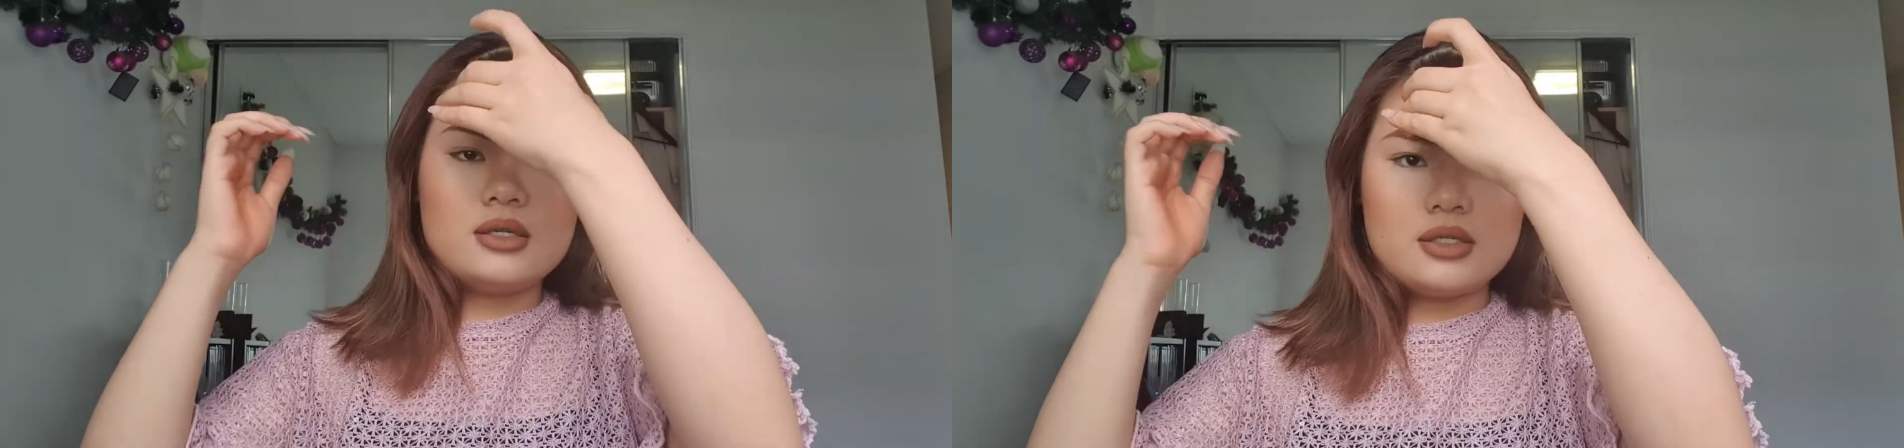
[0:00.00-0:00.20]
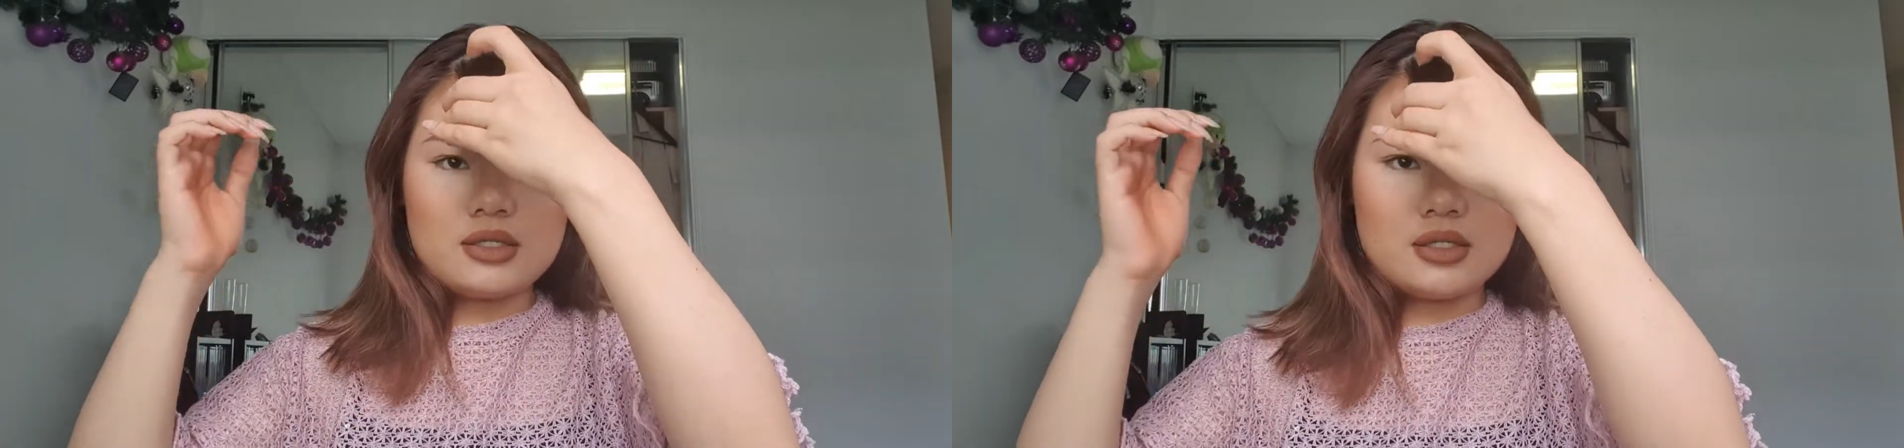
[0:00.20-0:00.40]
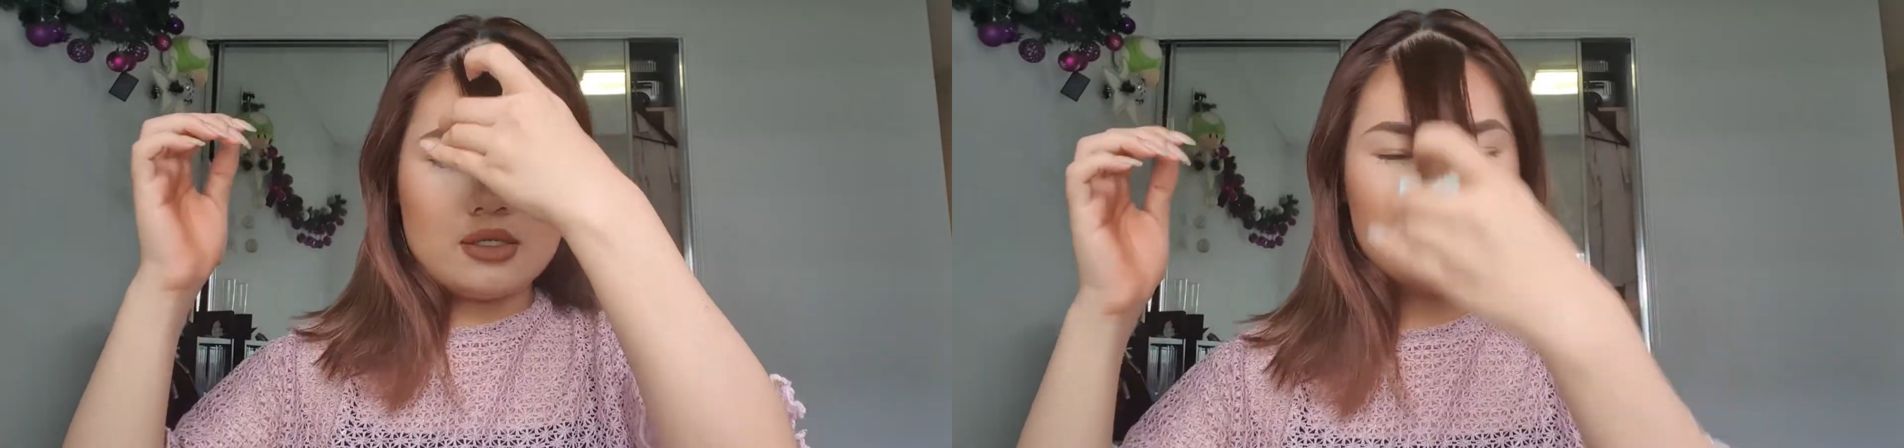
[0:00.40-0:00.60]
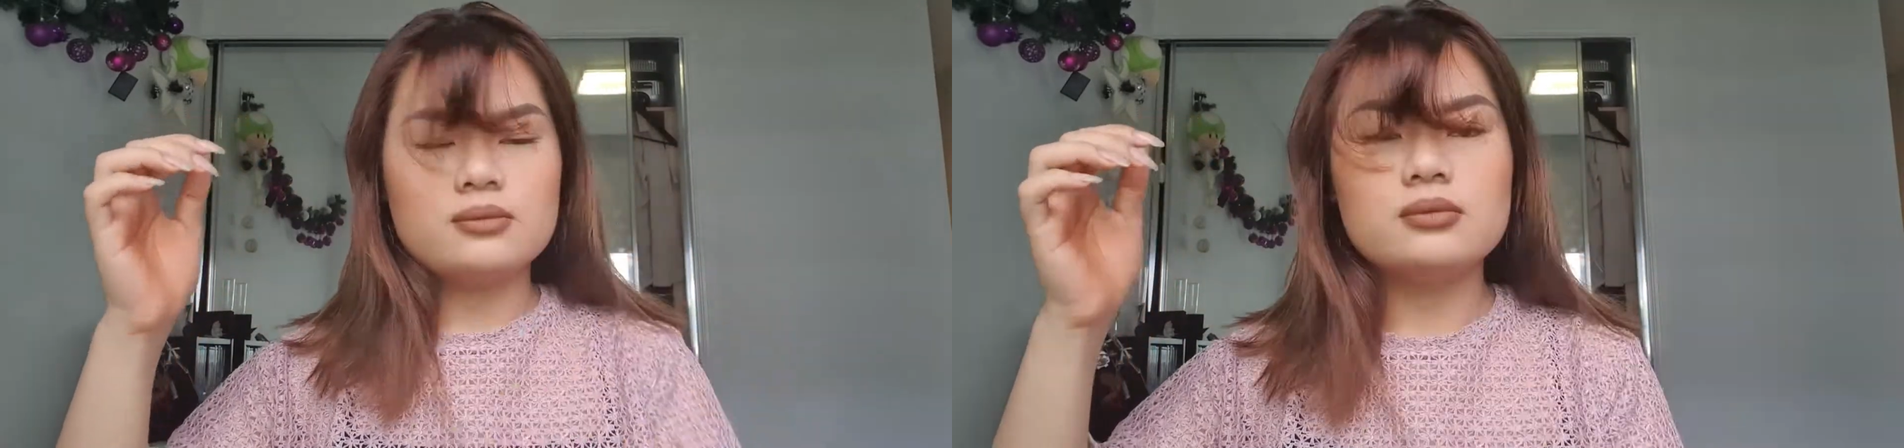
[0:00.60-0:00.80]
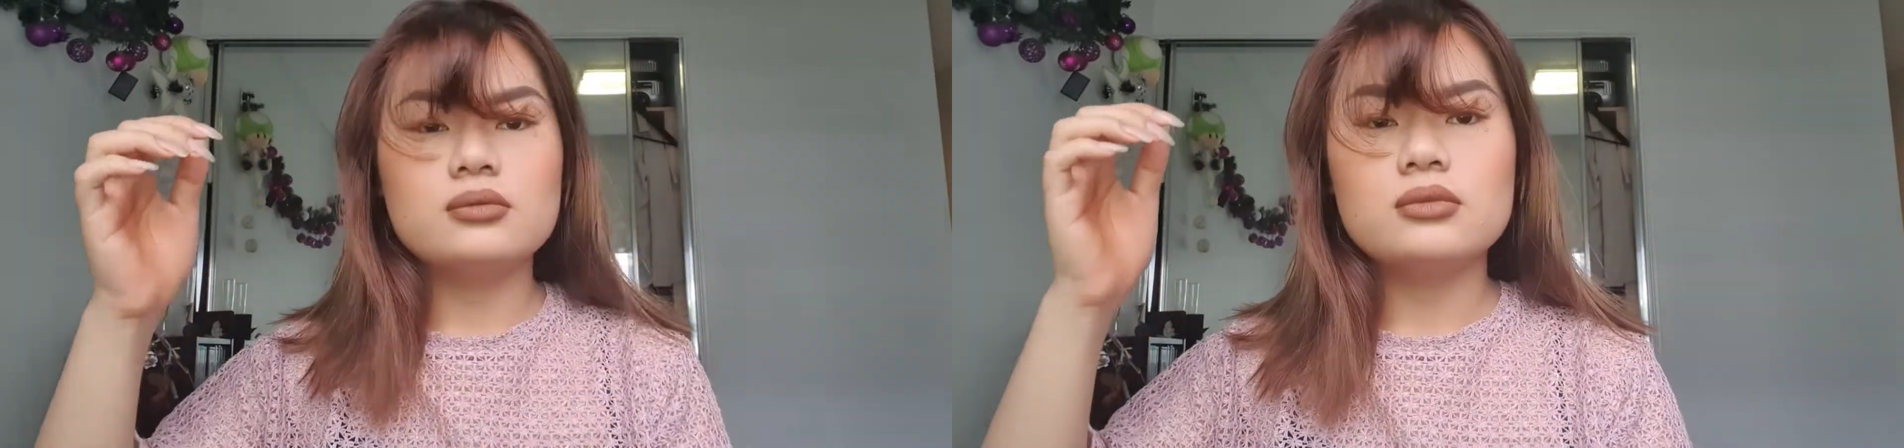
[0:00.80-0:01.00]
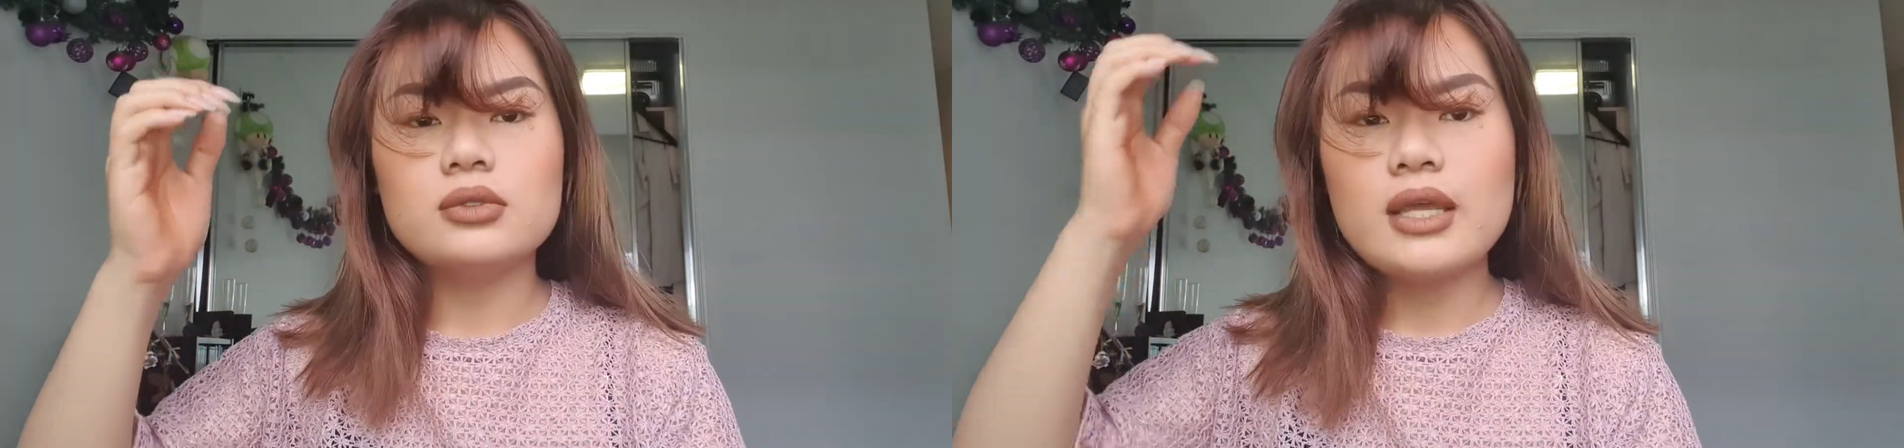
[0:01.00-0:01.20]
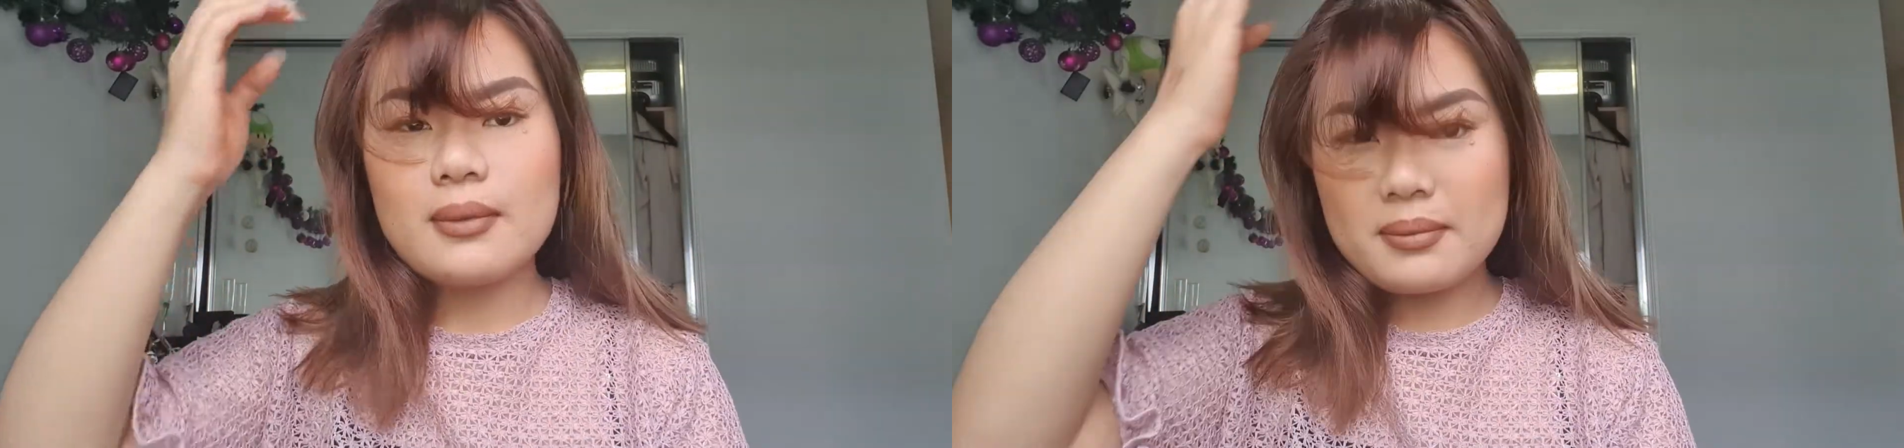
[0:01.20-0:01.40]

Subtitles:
so yeah.